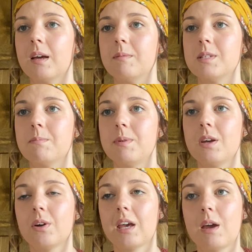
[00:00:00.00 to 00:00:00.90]
To be
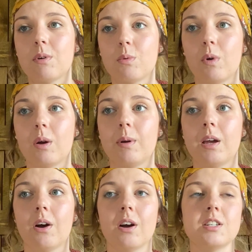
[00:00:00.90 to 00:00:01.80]
okay with where we
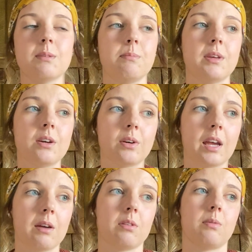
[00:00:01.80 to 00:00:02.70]
are, to be
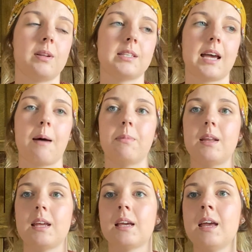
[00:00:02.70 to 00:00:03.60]
okay with what is
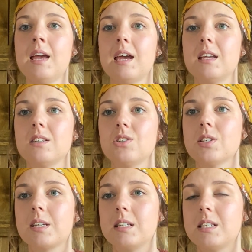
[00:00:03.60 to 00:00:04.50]
happening, and to
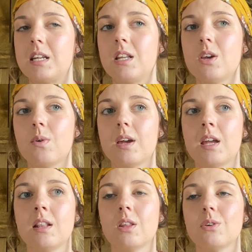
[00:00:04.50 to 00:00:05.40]
just continue
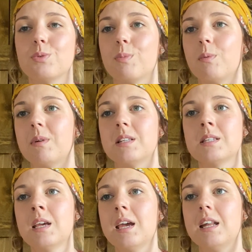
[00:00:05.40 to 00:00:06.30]
in those moments
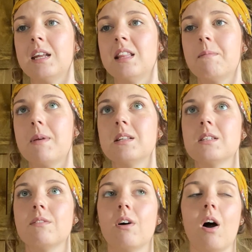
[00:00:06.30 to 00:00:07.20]
and in the midst
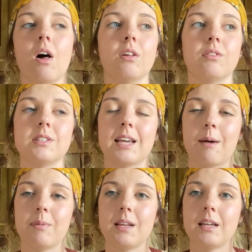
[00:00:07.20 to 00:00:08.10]
of all of what's
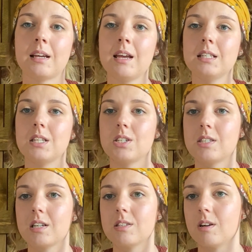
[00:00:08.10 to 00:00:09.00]
happening, to
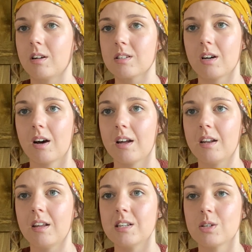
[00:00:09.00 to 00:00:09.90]
just exalt
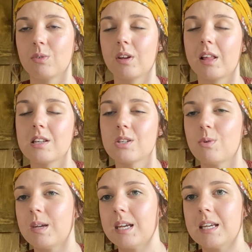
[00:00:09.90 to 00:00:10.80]
God and to realize who
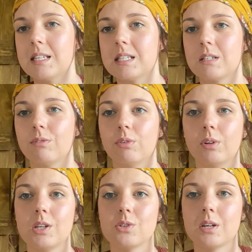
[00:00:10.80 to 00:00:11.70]
He is and to
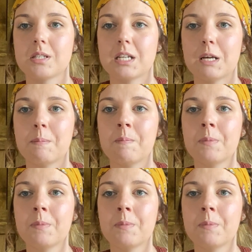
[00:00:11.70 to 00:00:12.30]
fully trust Him.